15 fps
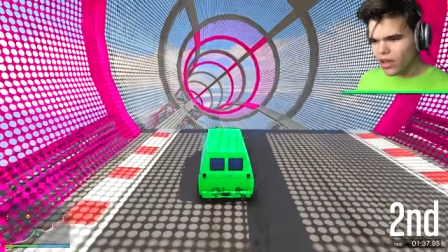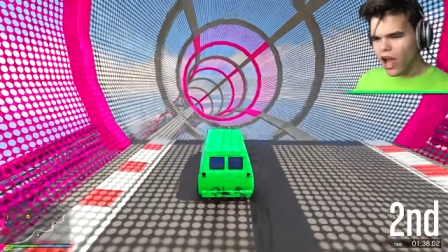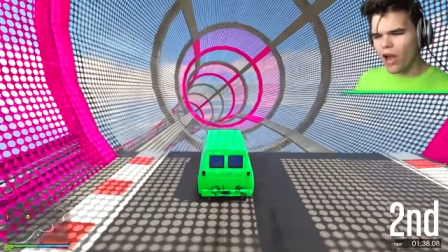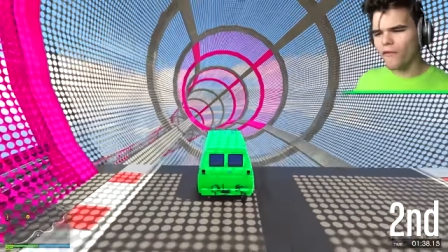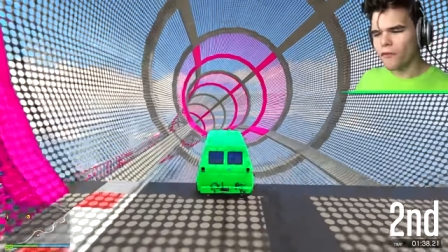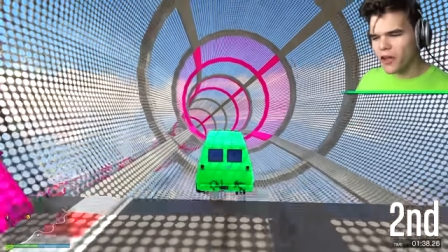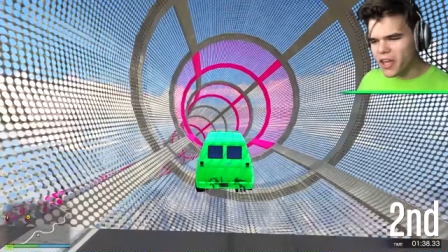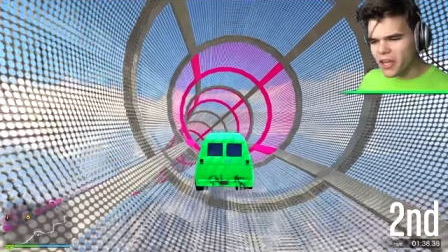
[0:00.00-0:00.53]

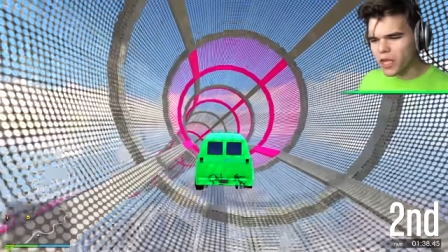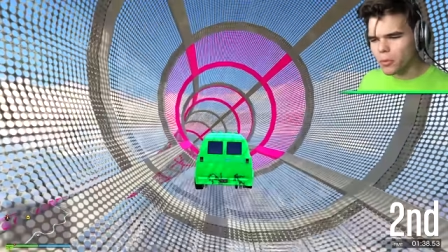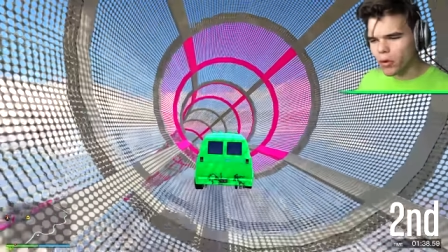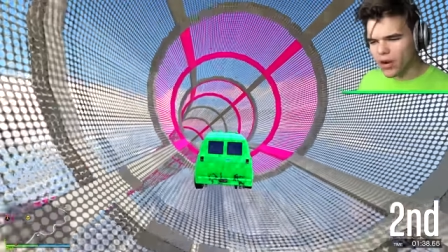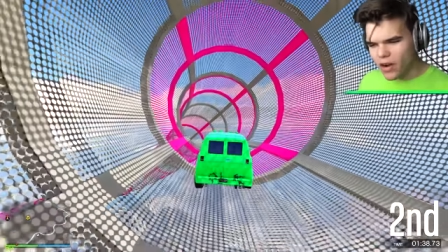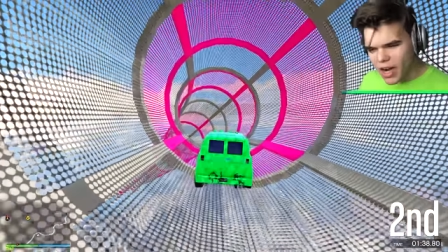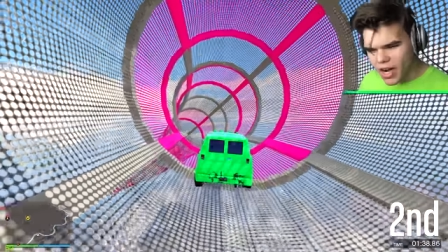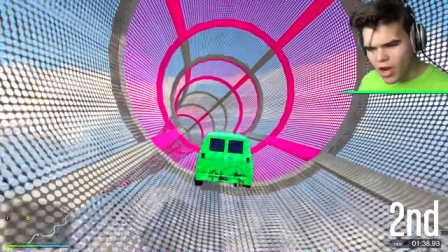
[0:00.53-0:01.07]
A vegan
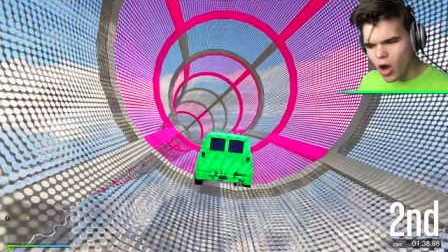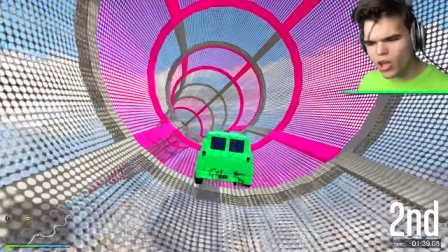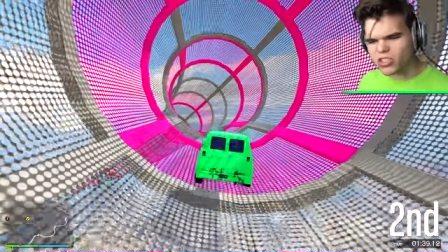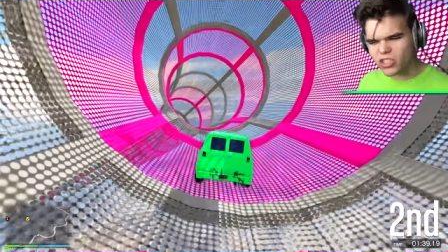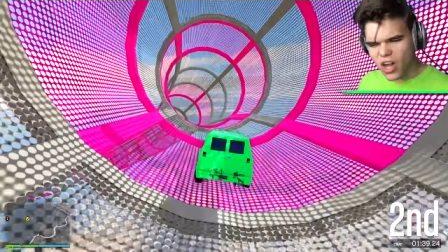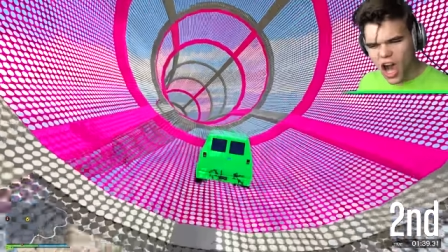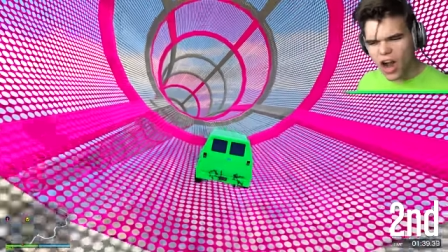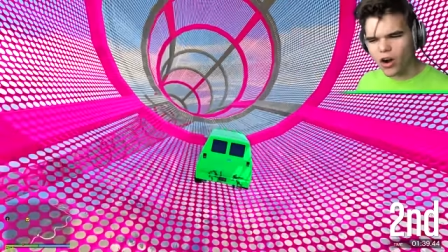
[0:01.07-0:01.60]
burrito
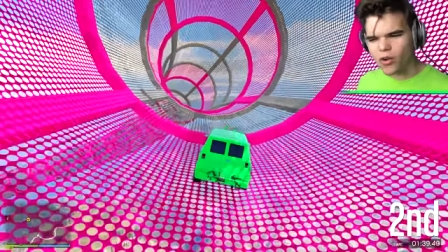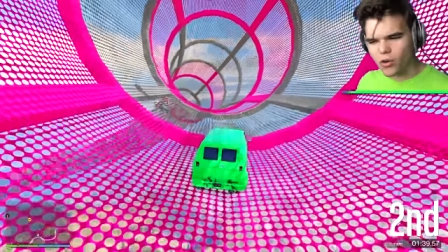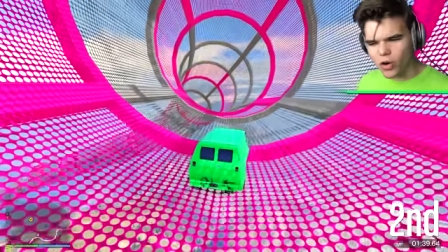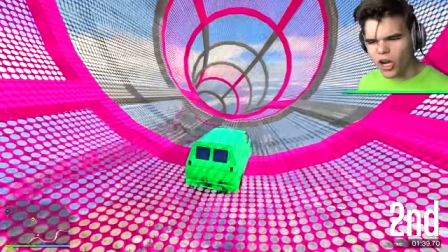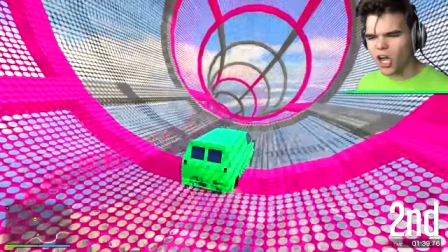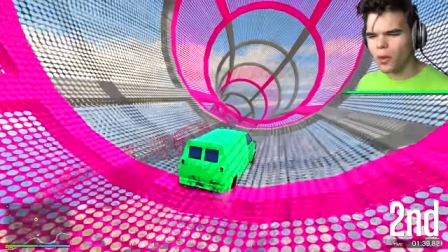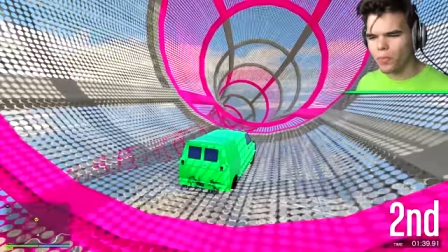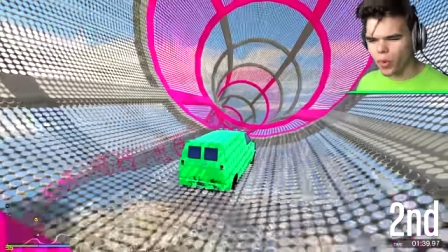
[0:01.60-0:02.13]
is not a
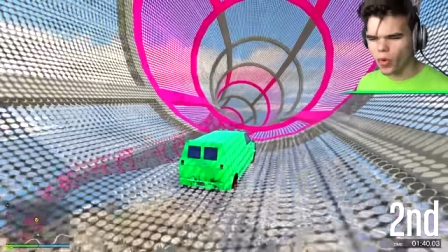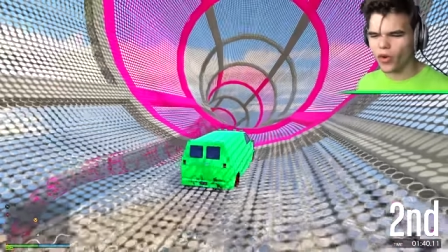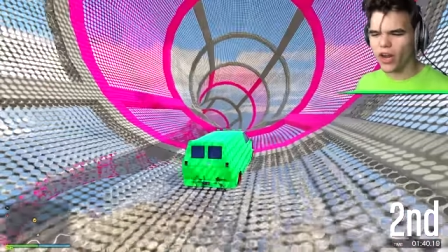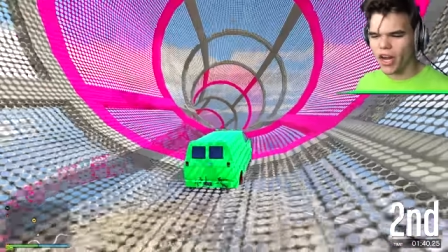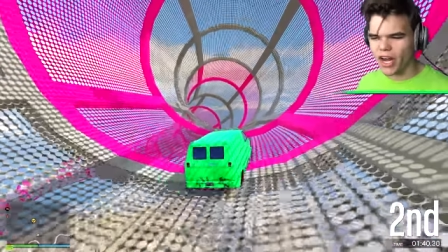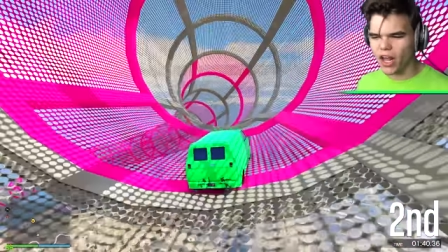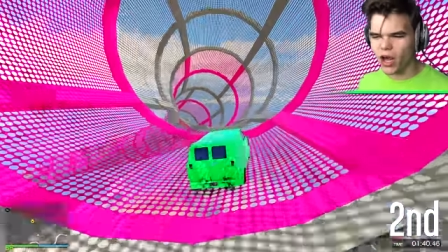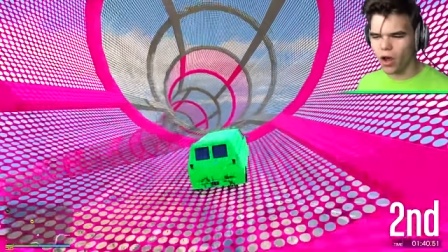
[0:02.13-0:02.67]
real
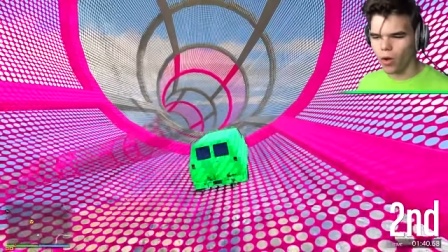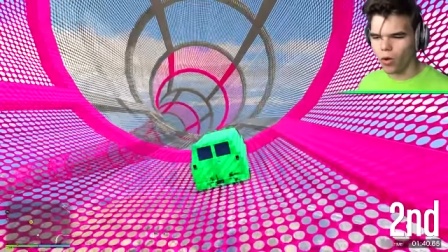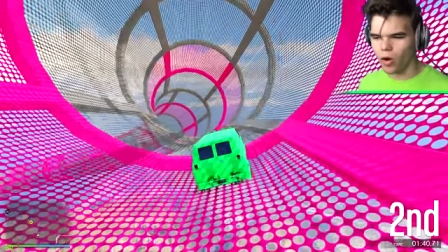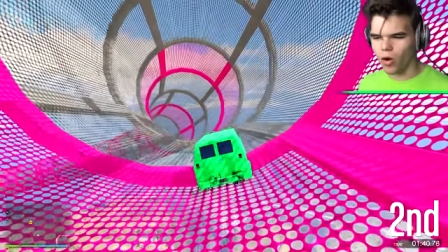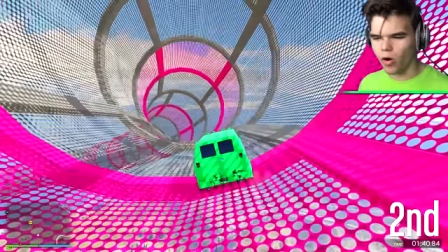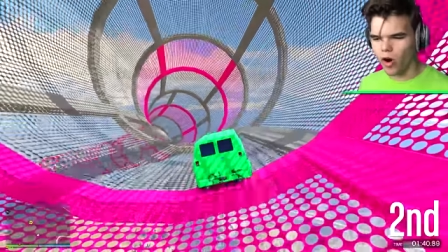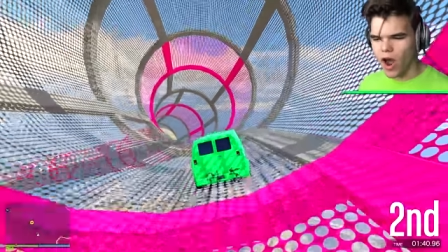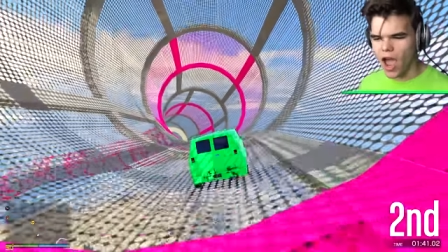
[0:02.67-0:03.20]
burrito, whoa,
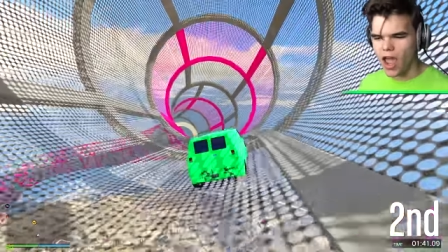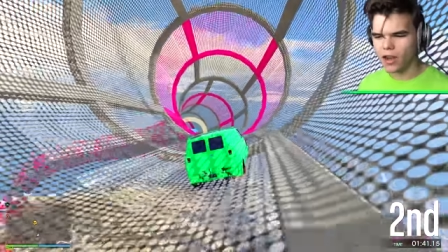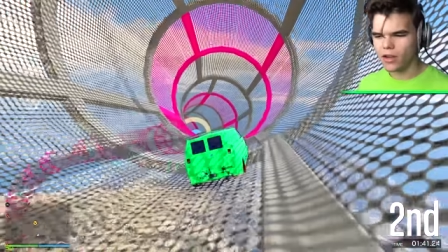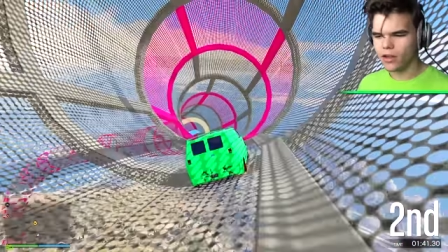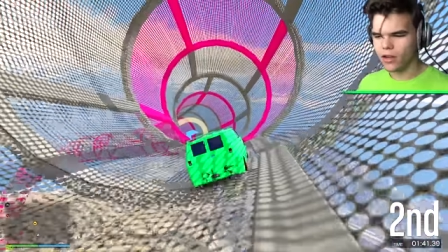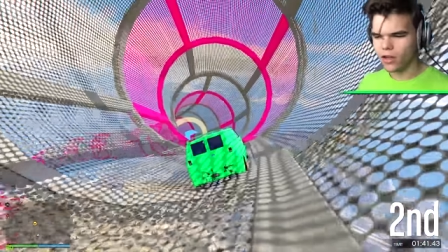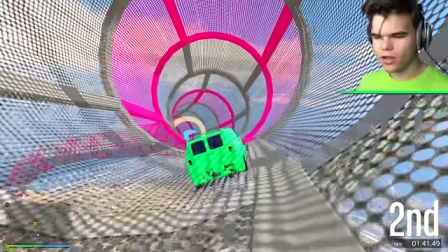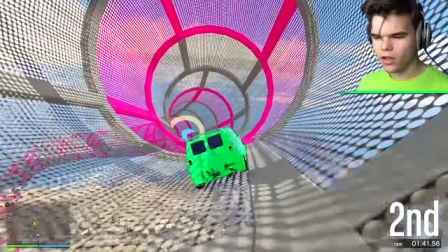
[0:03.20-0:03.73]
all right?
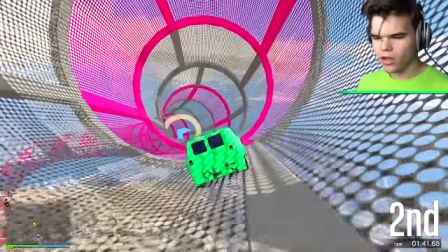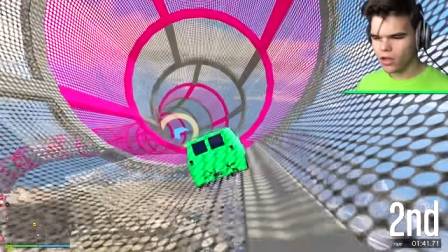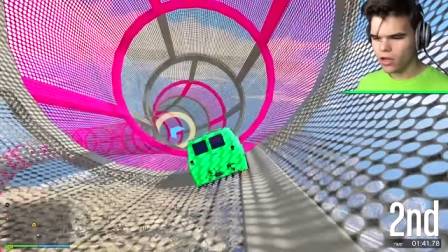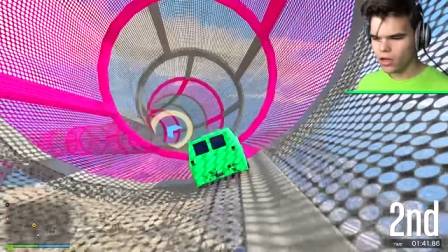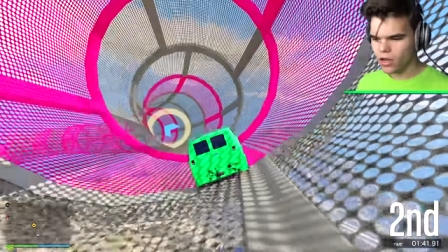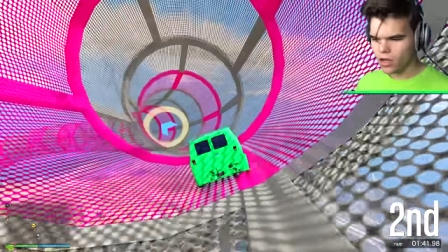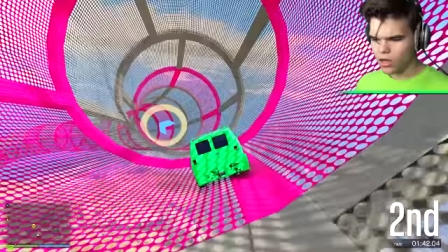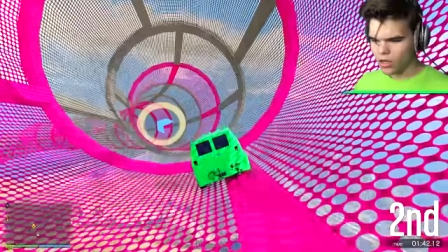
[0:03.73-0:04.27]
Whoa,
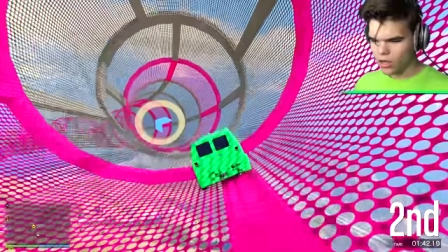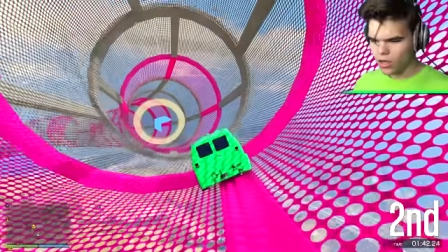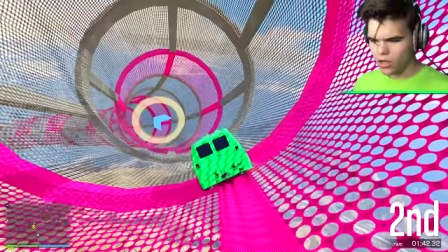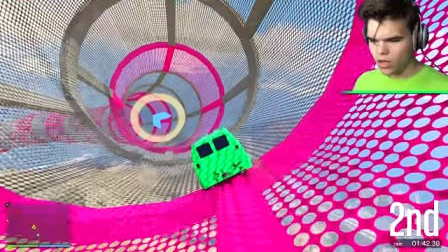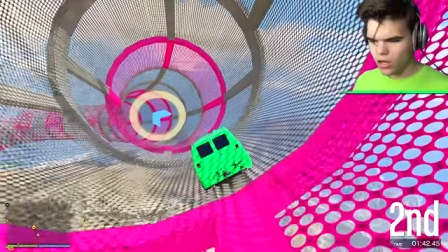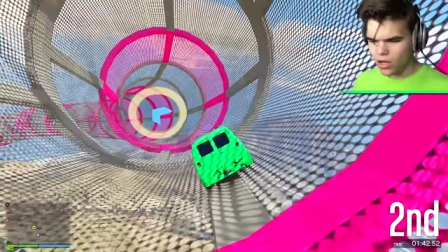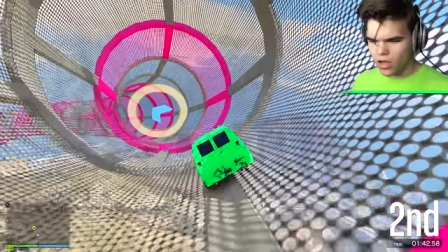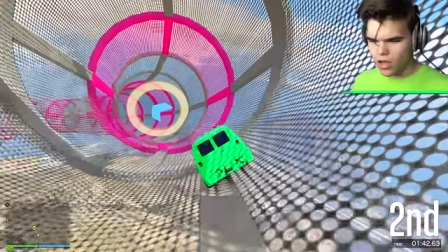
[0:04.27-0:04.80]
whoa, what is it
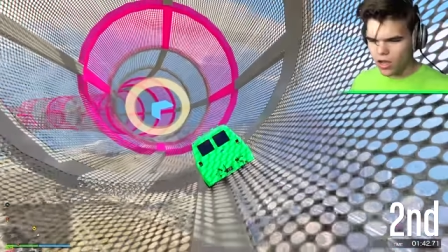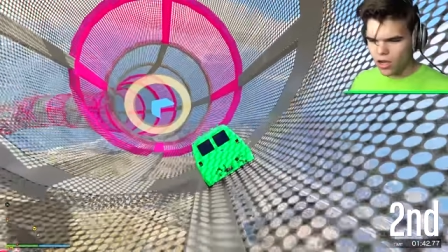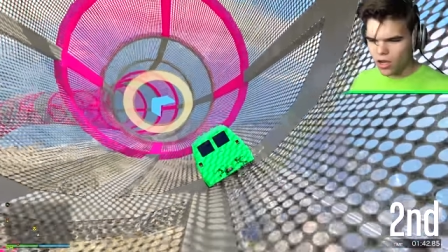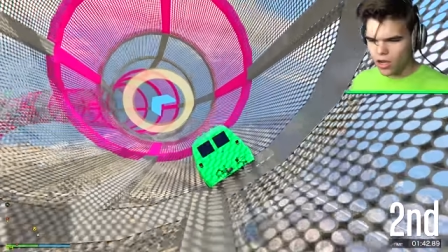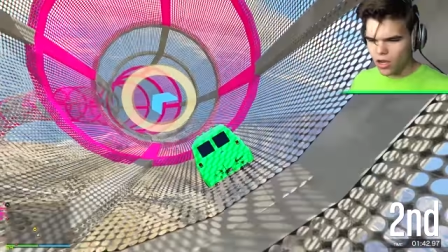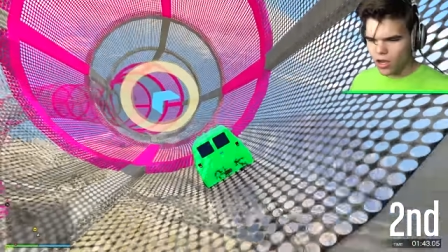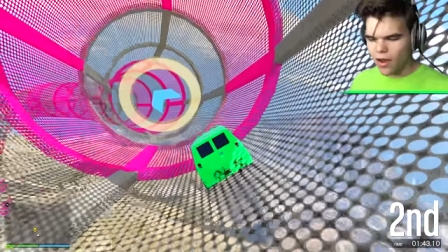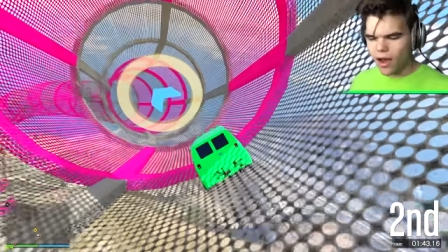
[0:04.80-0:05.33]
then, Watch
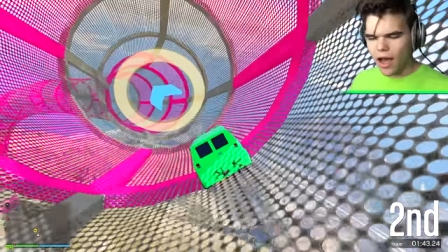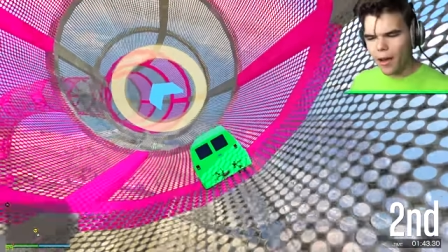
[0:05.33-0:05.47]
your mouth?